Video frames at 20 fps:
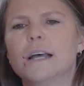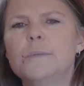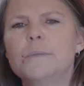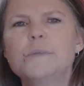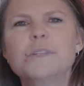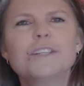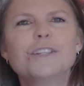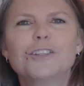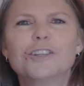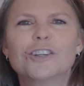
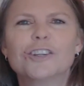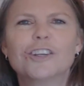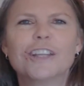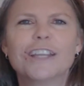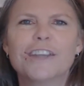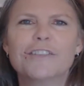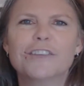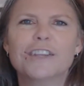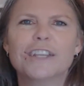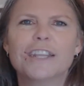I'm still
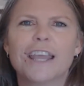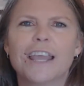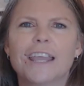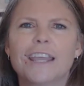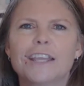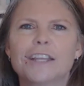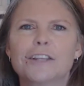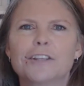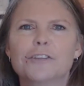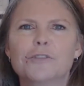learning every
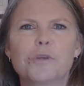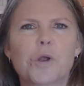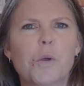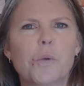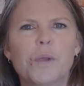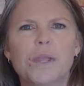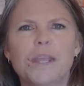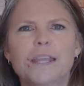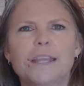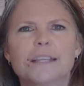day and
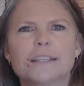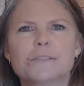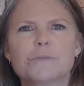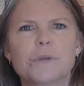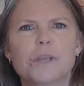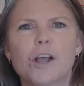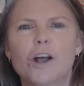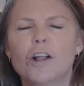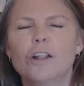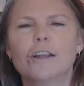growing as
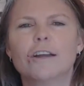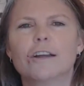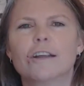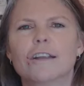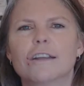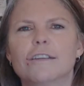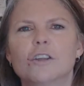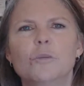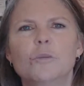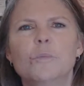we all
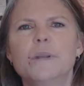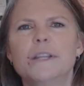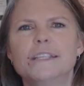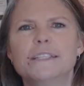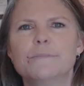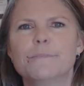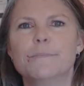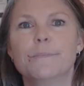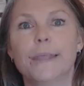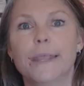are.
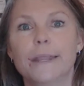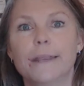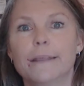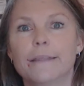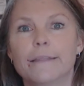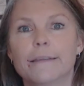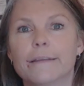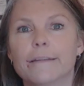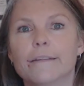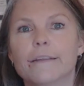Nobody's made
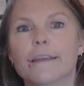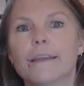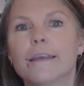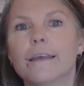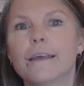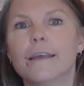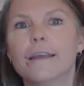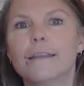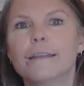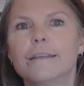it there
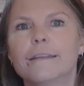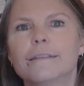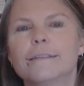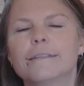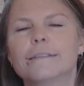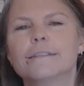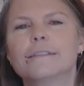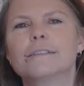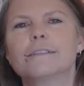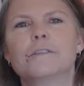yet,
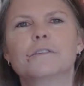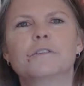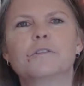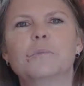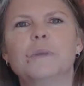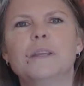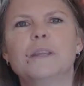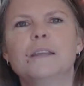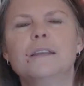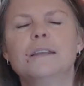so to
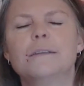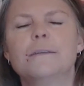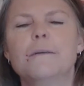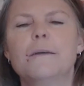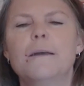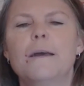speak.